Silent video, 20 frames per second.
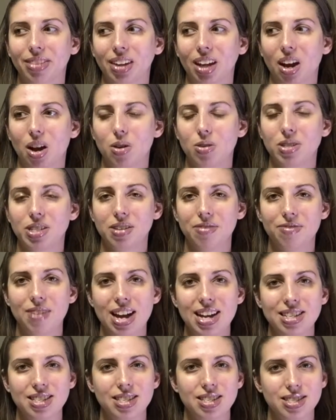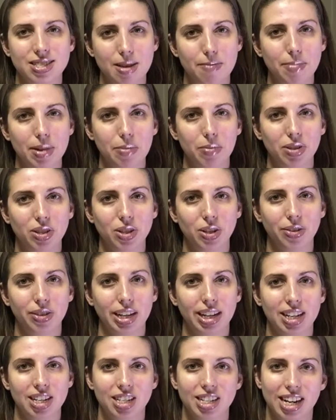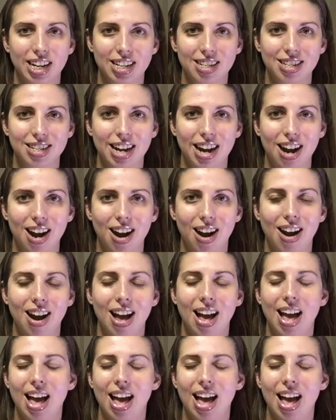host events. Some people do like a shake and share.